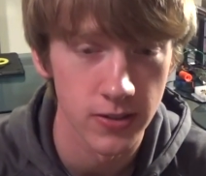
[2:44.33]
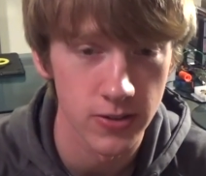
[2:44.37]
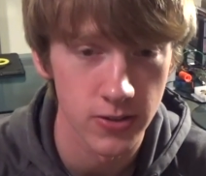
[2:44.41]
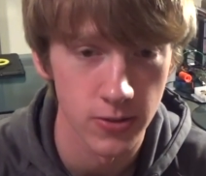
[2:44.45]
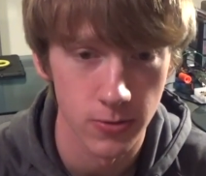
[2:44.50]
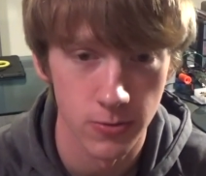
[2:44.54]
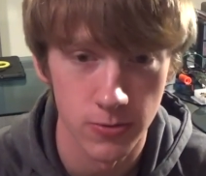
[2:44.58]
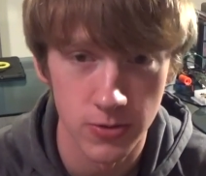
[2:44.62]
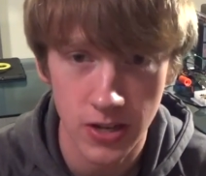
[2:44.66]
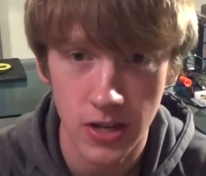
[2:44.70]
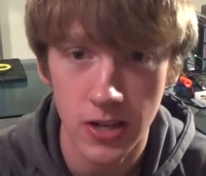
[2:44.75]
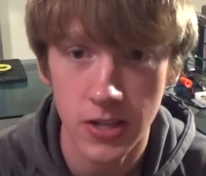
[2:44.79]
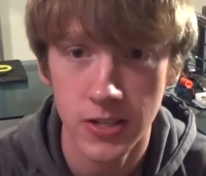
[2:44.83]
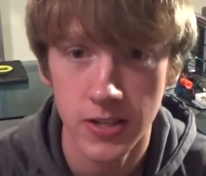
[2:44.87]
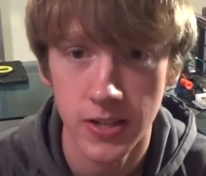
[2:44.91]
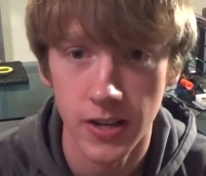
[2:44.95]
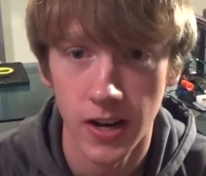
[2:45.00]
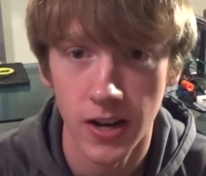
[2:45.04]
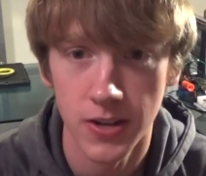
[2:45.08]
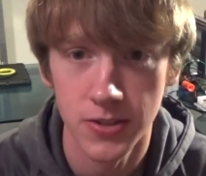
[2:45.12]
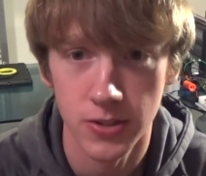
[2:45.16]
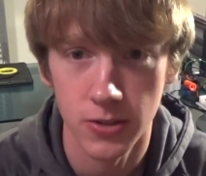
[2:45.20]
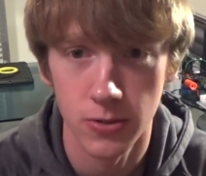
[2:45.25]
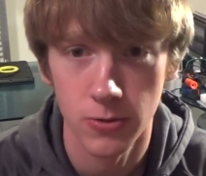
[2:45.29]
So
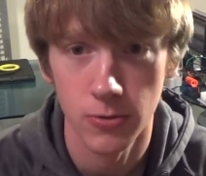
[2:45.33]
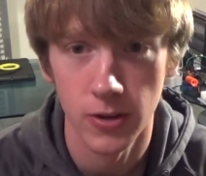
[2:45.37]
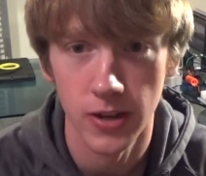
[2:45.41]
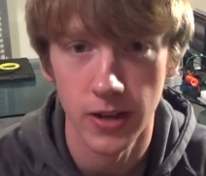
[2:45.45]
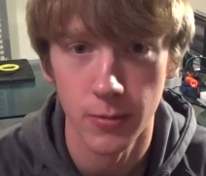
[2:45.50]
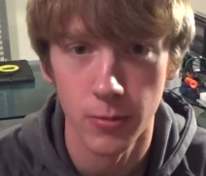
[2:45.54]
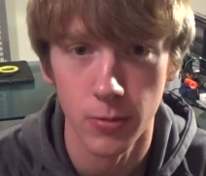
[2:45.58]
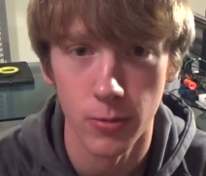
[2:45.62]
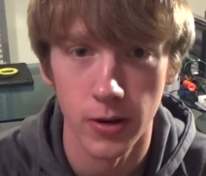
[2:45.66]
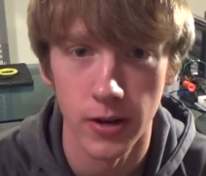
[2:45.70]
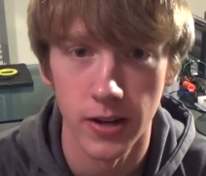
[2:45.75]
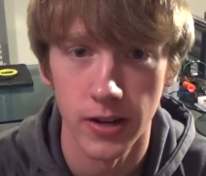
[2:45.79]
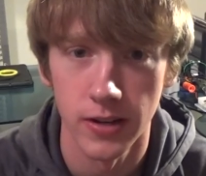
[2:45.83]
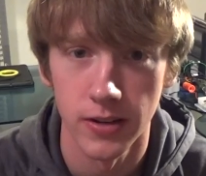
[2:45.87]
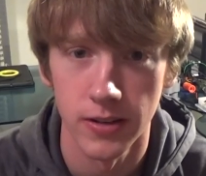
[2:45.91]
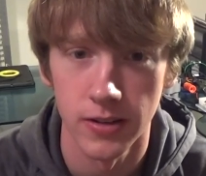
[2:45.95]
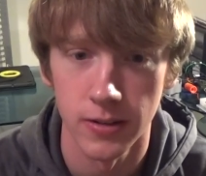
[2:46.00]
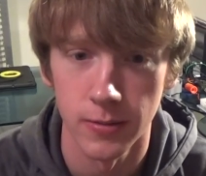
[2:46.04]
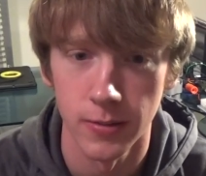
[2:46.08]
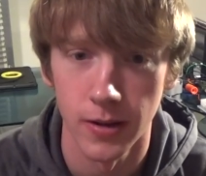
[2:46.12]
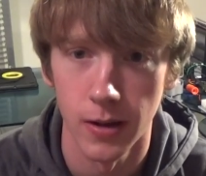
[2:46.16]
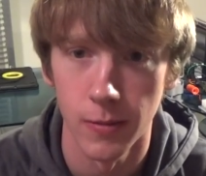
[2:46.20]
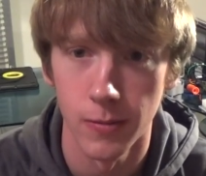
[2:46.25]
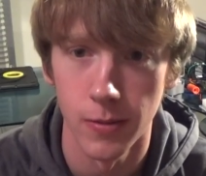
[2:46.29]
ZCI is a great brand
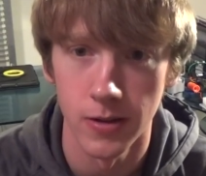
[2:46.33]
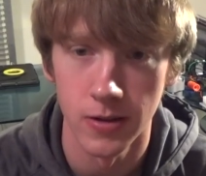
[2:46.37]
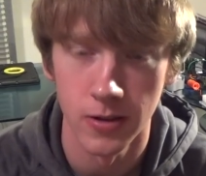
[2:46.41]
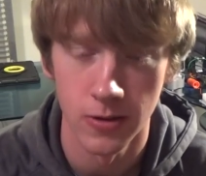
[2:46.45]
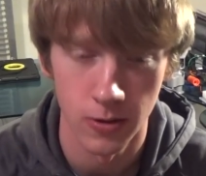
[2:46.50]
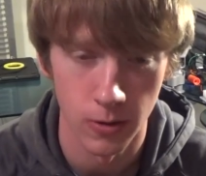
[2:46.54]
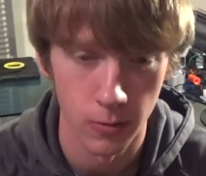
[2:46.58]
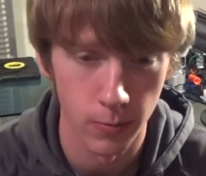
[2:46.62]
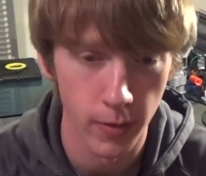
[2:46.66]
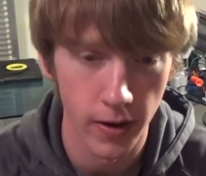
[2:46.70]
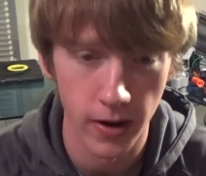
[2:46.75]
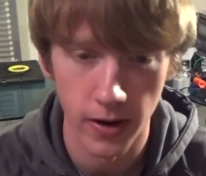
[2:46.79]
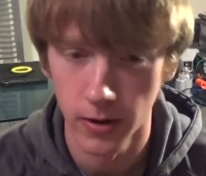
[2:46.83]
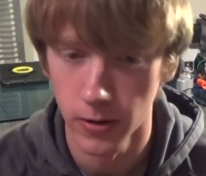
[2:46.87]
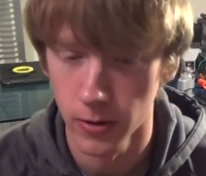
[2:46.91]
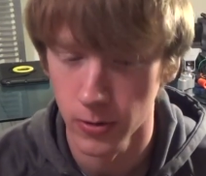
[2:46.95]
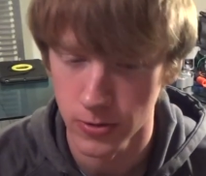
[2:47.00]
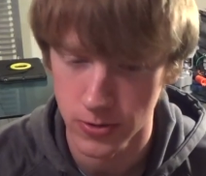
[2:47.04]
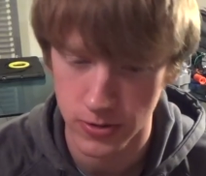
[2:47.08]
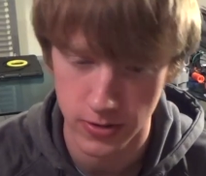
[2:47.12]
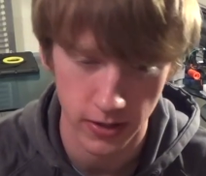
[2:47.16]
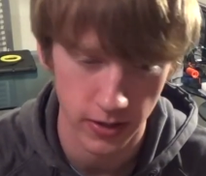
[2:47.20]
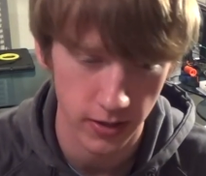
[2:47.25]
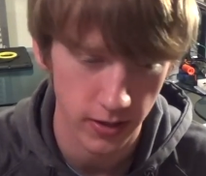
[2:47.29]
in my opinion. Their
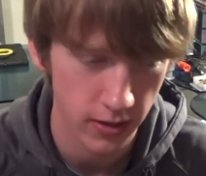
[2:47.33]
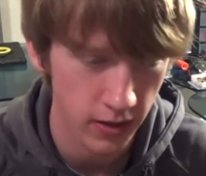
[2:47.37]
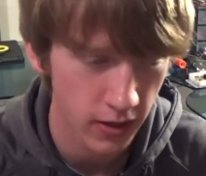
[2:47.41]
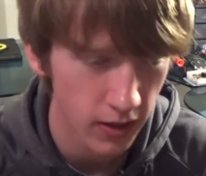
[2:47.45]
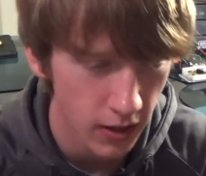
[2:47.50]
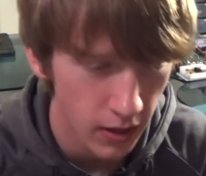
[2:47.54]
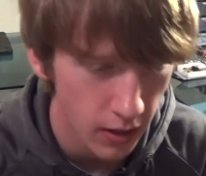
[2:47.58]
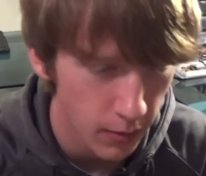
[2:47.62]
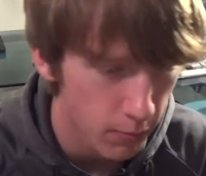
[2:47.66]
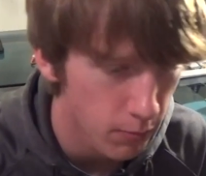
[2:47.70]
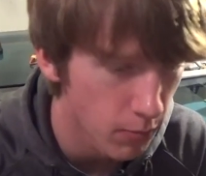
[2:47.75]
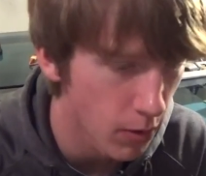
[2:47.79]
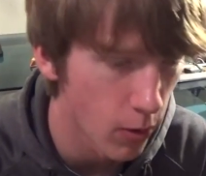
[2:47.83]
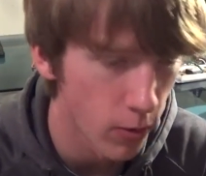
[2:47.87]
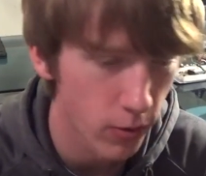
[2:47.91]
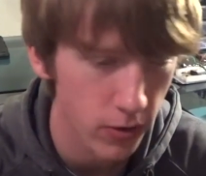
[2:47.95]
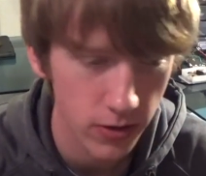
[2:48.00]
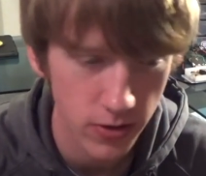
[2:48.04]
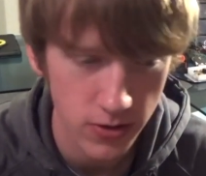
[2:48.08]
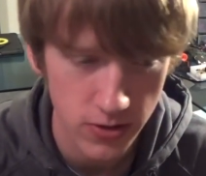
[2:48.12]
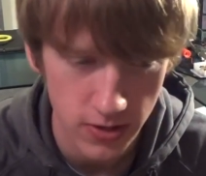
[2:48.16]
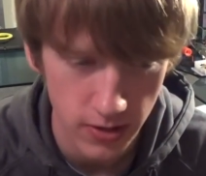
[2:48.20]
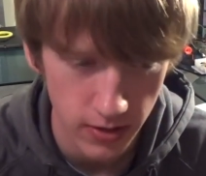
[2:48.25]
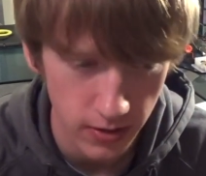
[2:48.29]
barrels, their
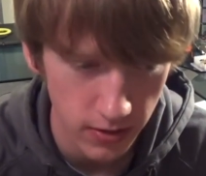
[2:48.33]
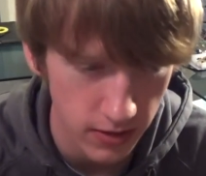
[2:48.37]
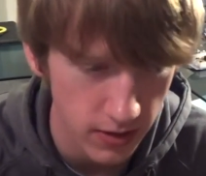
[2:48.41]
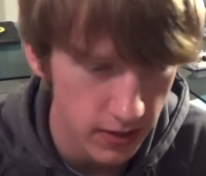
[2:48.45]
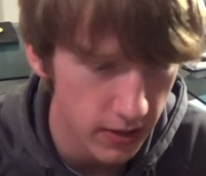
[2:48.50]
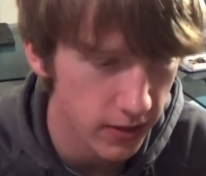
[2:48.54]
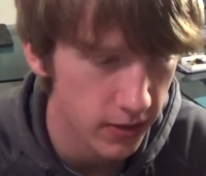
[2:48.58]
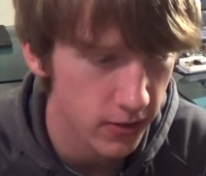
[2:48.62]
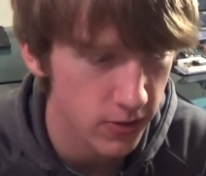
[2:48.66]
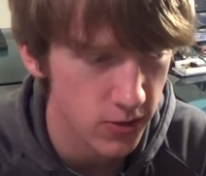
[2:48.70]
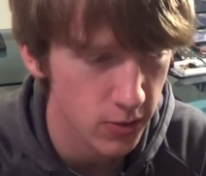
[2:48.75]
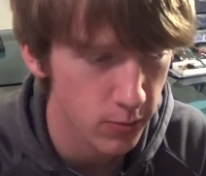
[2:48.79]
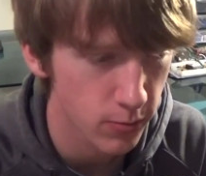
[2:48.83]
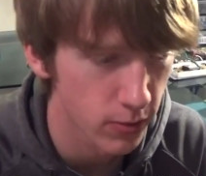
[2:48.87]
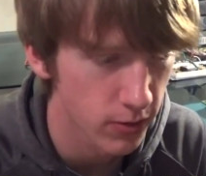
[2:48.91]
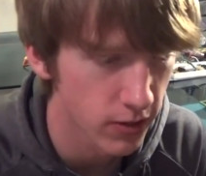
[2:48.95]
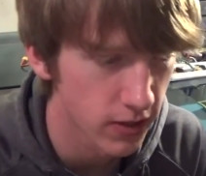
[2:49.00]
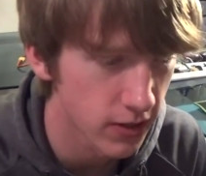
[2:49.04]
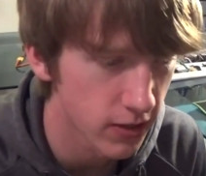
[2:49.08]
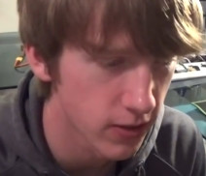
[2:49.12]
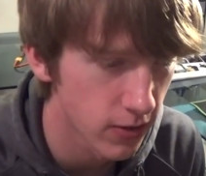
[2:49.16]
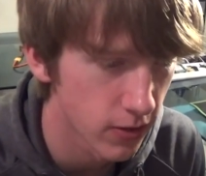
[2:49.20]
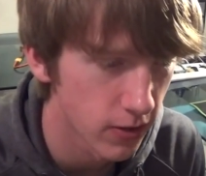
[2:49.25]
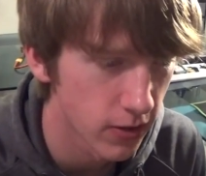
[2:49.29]
motors, their gears are pretty
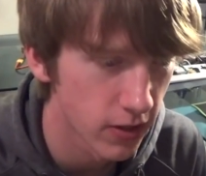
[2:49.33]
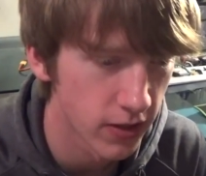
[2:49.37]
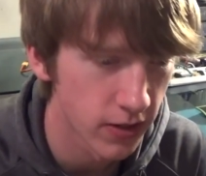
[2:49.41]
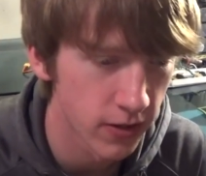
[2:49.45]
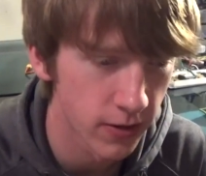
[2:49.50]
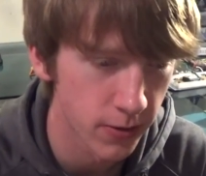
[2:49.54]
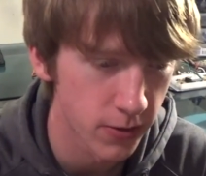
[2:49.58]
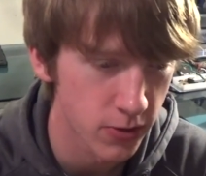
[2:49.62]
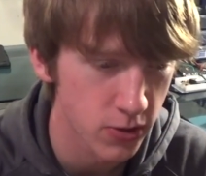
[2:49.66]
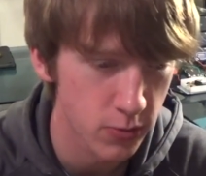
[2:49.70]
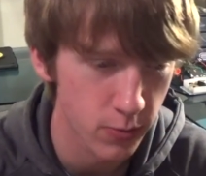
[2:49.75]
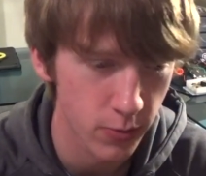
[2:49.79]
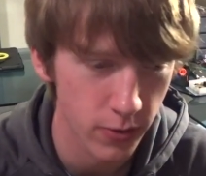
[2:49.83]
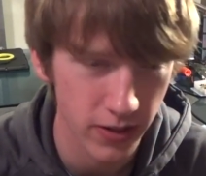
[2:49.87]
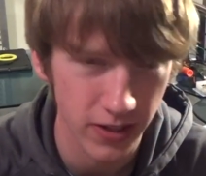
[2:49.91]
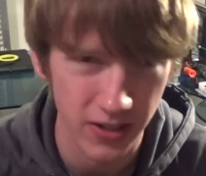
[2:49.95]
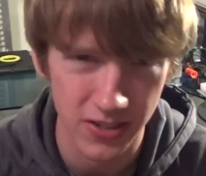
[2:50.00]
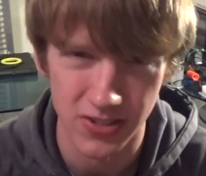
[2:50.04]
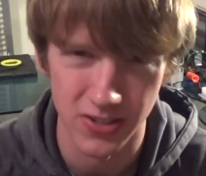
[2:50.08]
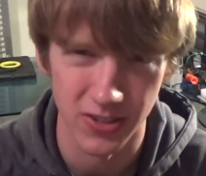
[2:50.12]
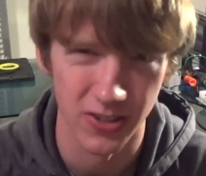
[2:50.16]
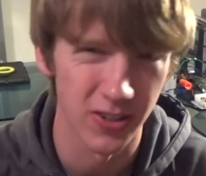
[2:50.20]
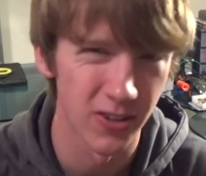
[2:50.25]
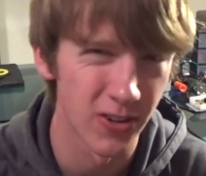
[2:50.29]
good, their
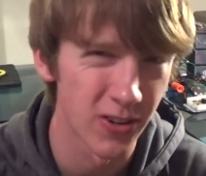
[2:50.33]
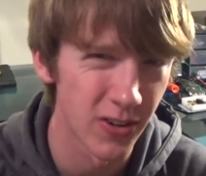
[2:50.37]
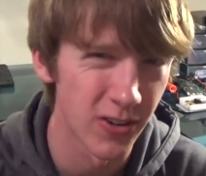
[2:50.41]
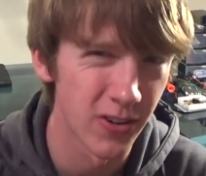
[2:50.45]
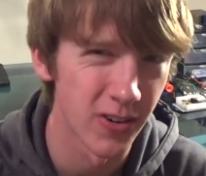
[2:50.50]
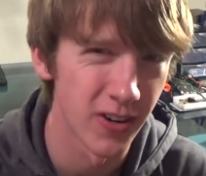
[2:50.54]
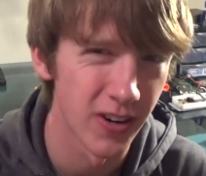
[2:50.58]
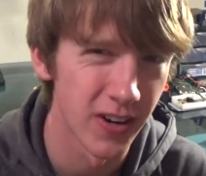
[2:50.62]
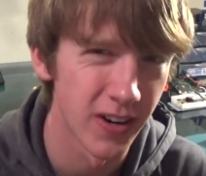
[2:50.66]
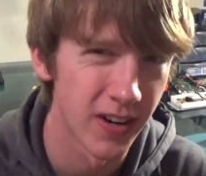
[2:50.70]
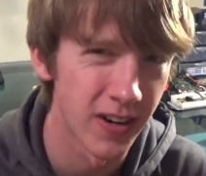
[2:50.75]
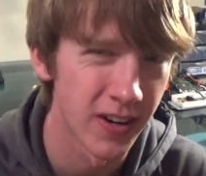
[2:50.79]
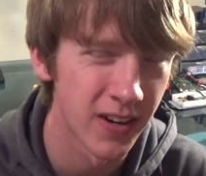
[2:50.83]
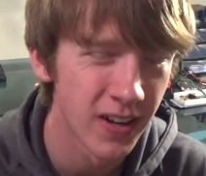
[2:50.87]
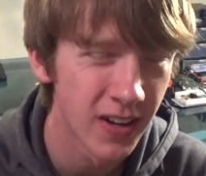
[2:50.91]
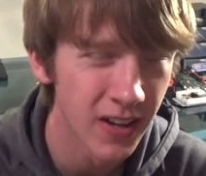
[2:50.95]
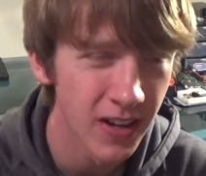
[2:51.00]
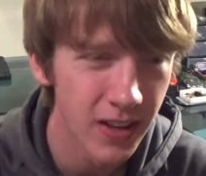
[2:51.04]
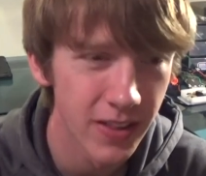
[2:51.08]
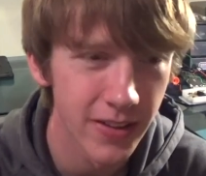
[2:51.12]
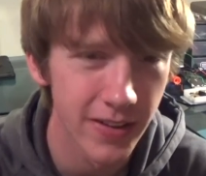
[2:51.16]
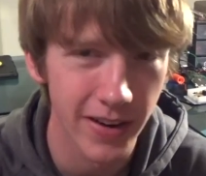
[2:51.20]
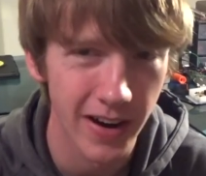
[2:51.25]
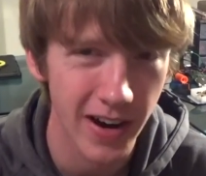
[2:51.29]
springs are alright,
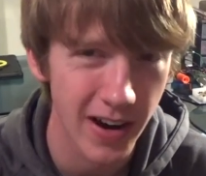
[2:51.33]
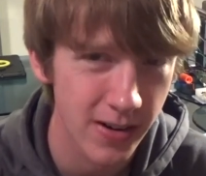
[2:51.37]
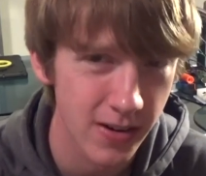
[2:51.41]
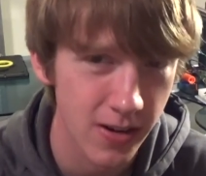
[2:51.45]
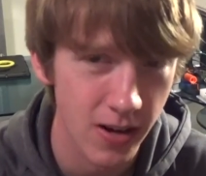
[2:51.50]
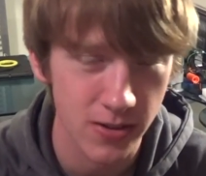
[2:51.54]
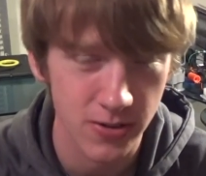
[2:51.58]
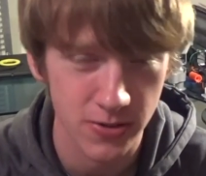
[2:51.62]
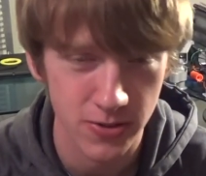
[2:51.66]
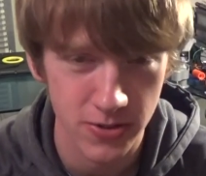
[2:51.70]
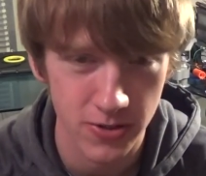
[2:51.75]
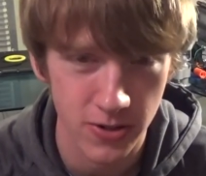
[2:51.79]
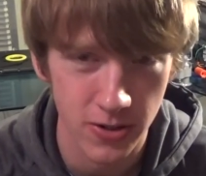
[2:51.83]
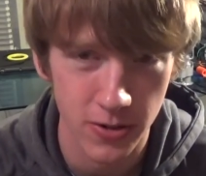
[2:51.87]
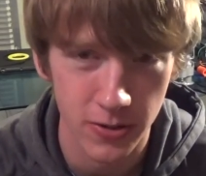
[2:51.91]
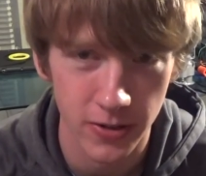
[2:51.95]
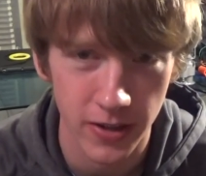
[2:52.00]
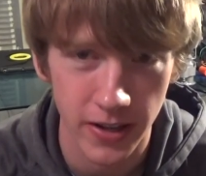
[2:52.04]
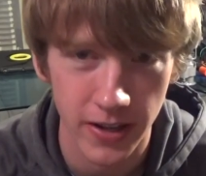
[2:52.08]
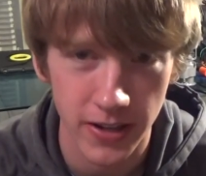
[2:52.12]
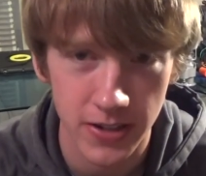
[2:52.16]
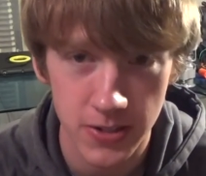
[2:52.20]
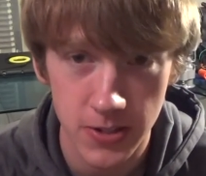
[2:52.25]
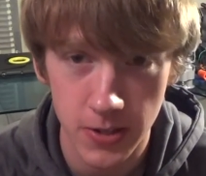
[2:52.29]
their air nozzles are
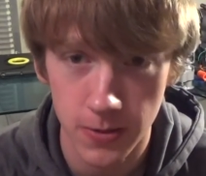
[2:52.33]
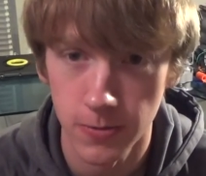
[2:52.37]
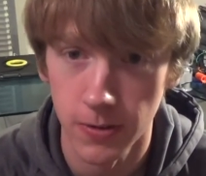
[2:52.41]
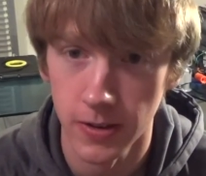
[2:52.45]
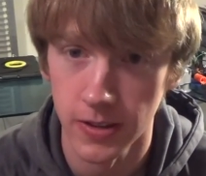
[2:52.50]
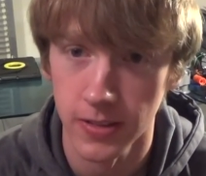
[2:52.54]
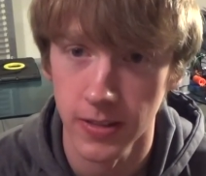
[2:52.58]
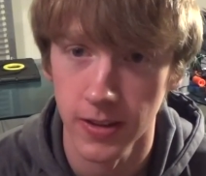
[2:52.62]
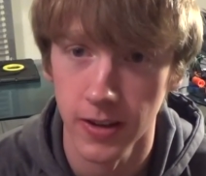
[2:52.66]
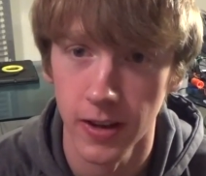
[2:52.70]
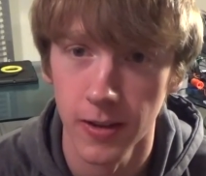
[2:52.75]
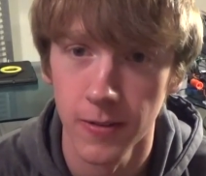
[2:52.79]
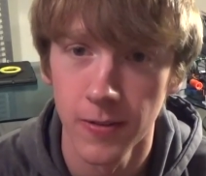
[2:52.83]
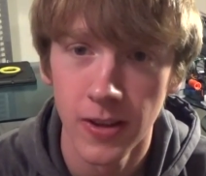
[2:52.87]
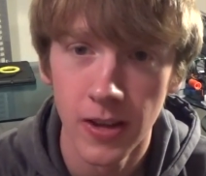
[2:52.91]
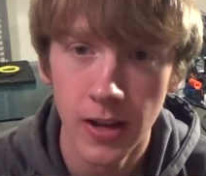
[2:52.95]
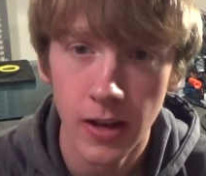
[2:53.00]
okay, stuff like that.